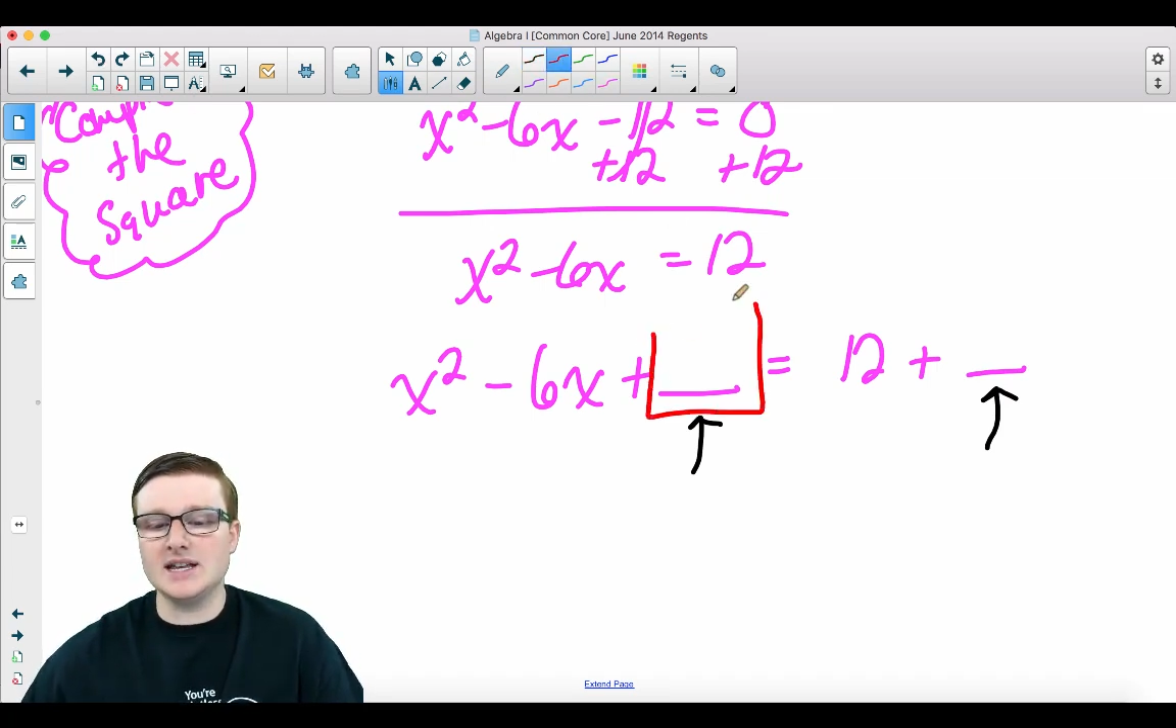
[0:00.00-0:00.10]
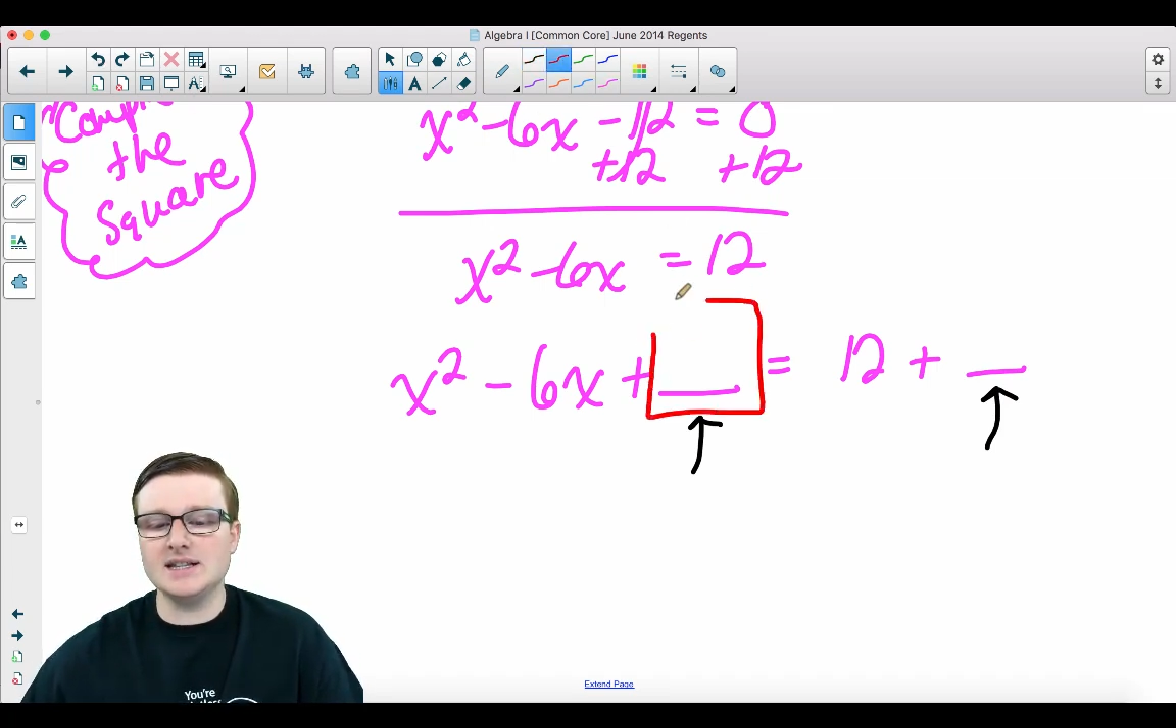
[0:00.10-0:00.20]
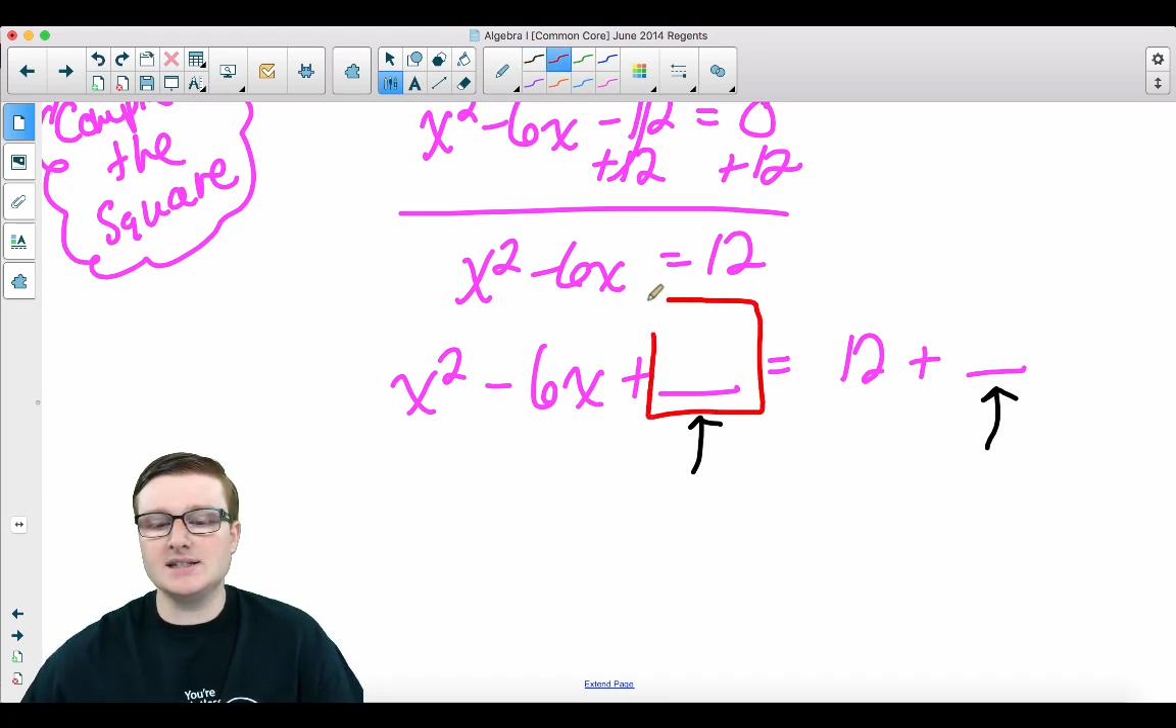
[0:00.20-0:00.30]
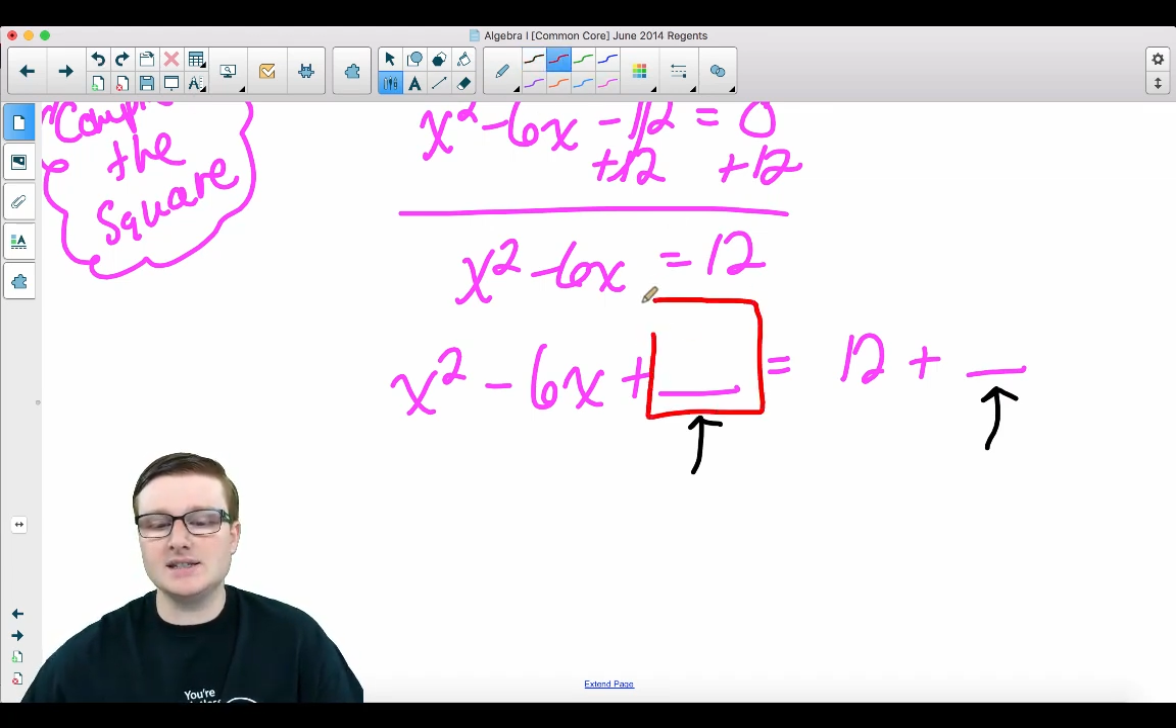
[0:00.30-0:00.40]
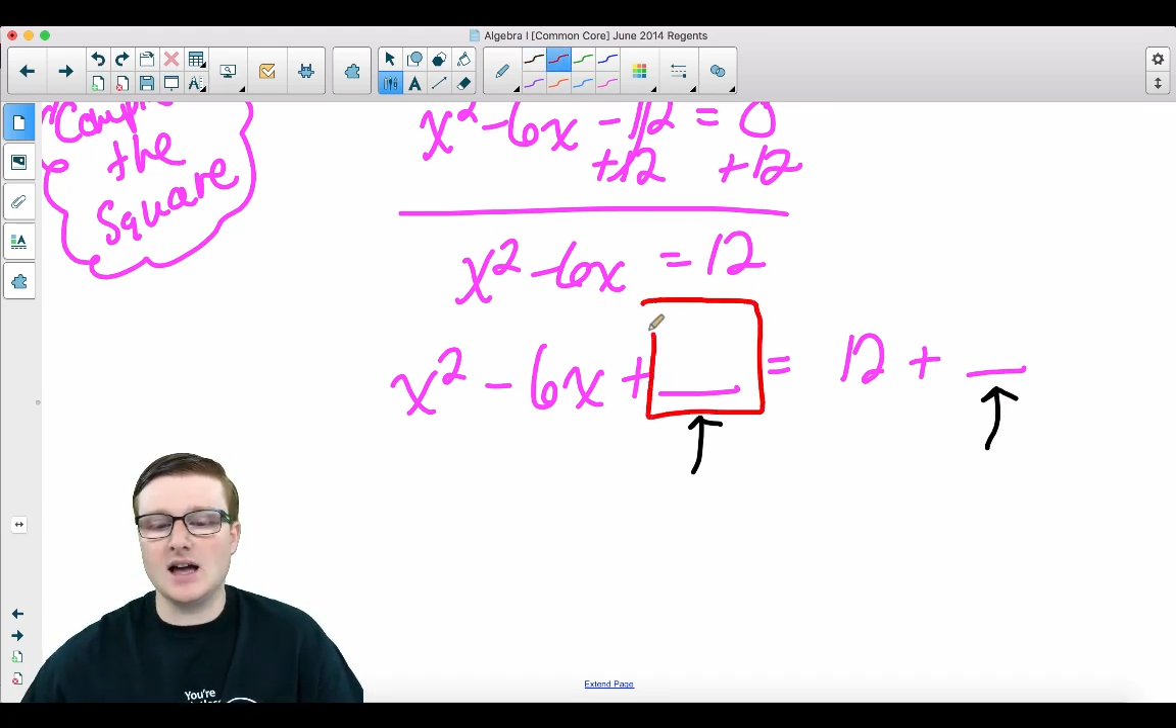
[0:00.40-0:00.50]

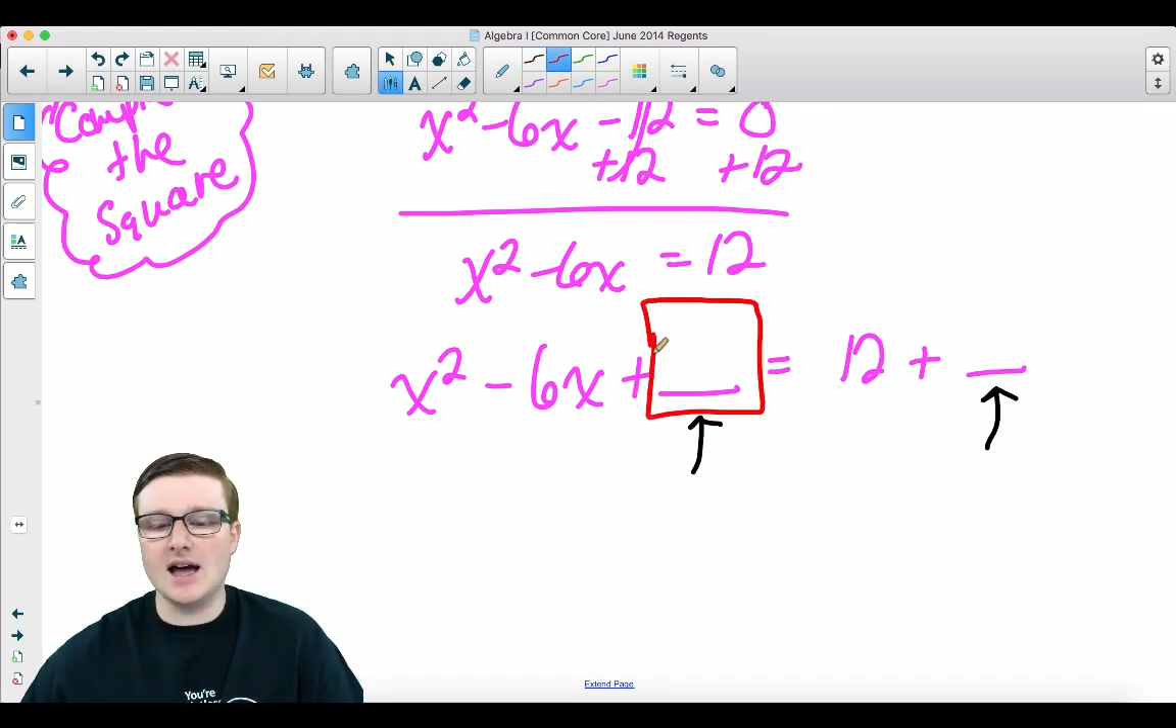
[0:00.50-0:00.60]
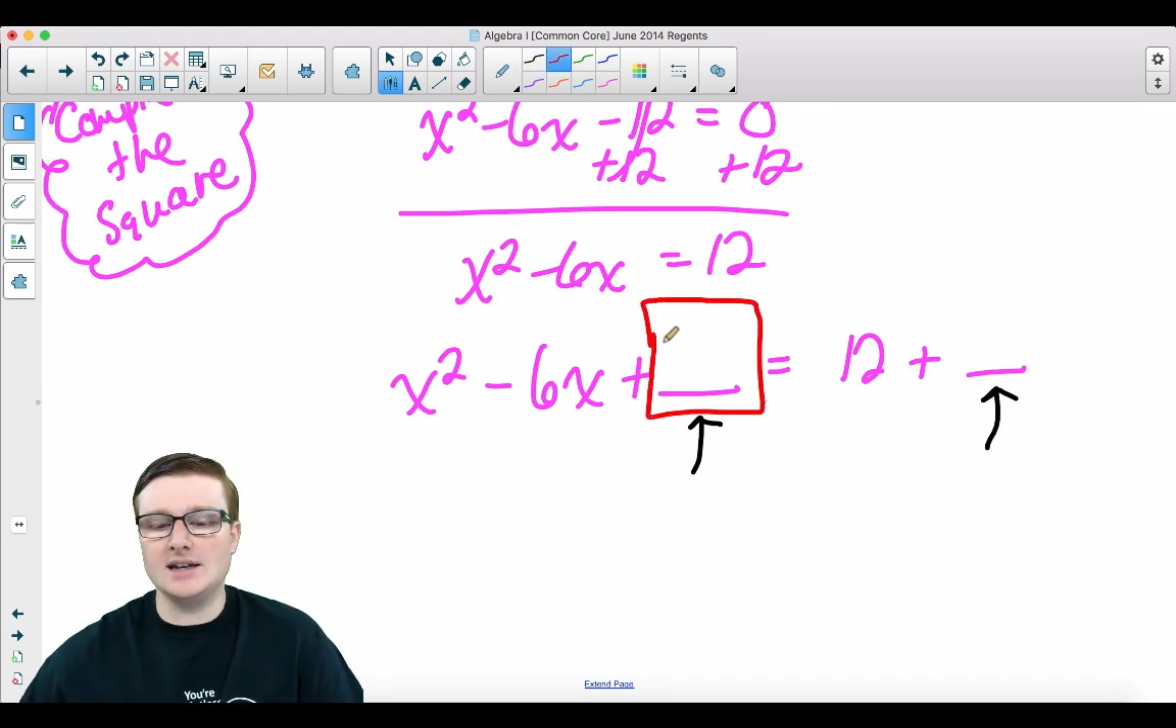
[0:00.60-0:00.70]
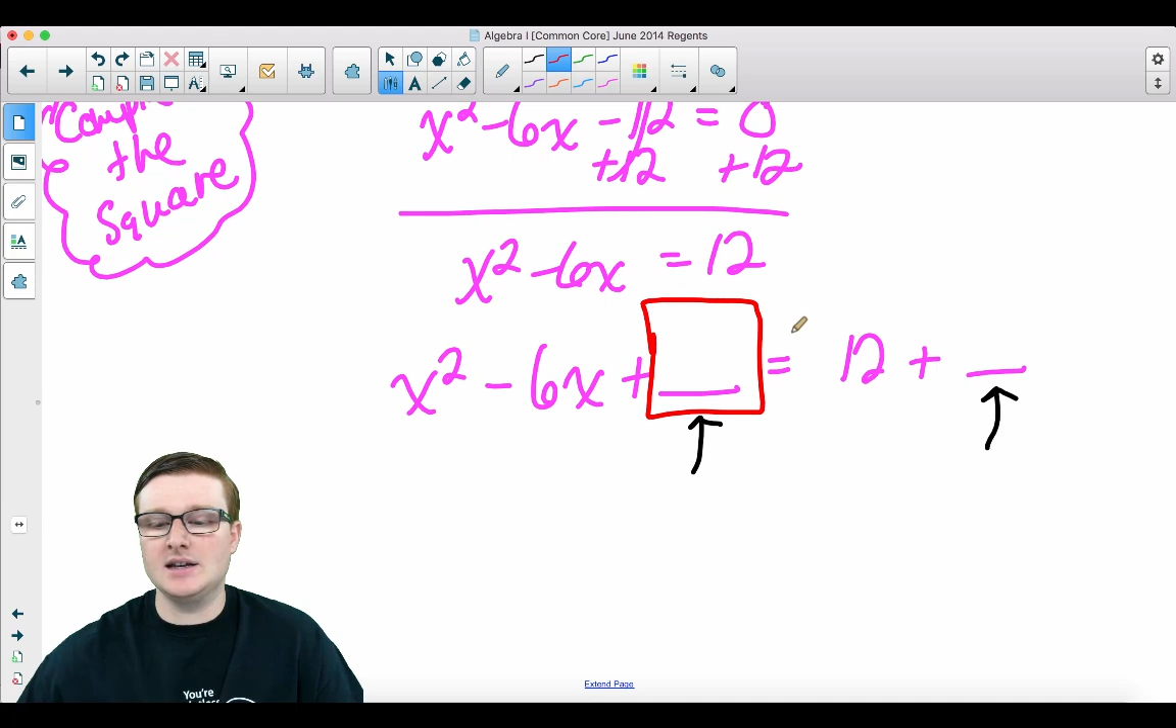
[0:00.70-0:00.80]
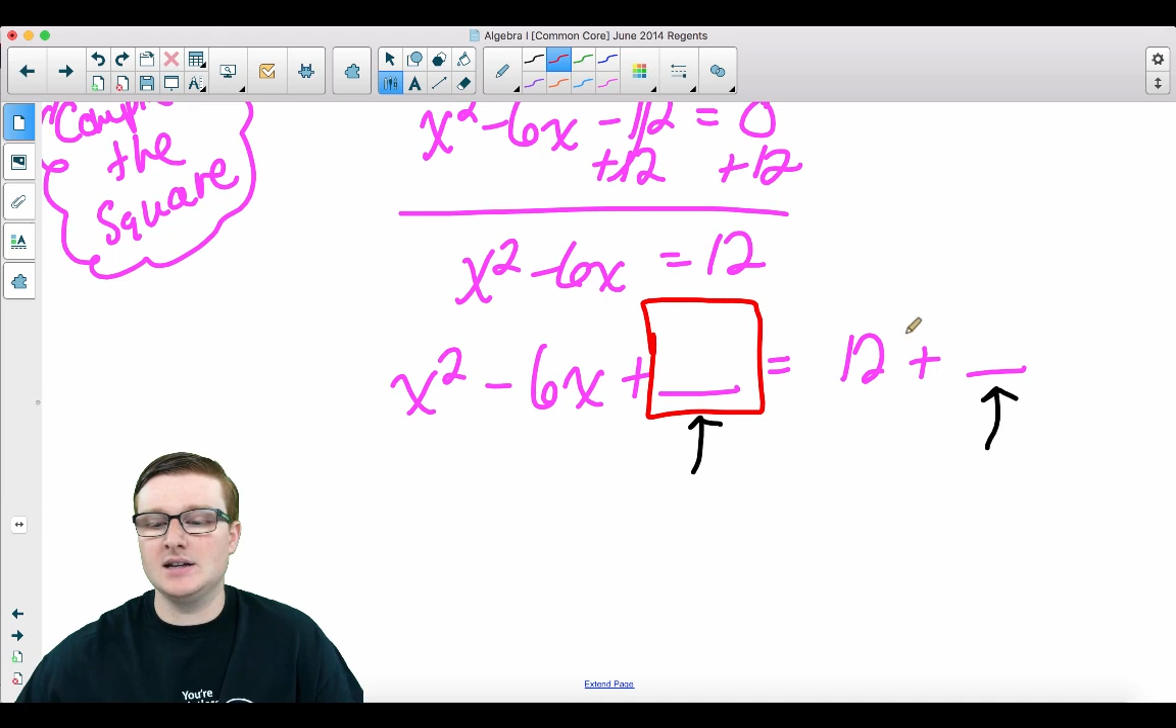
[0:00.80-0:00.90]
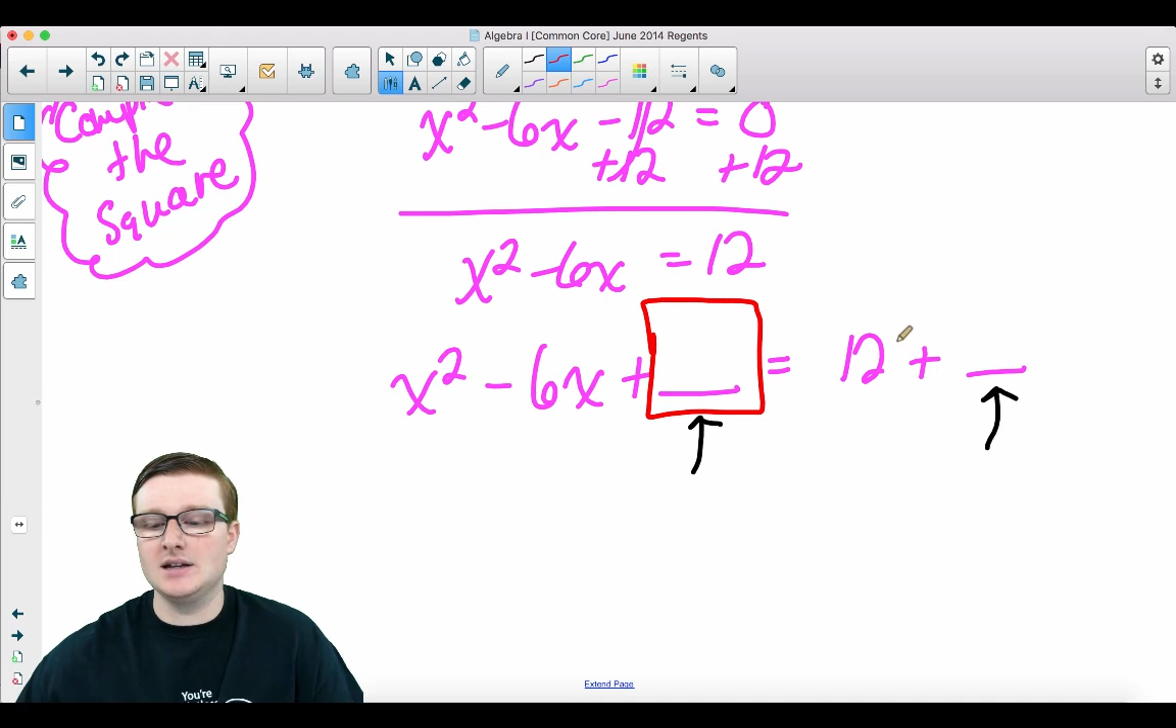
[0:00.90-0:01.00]
inside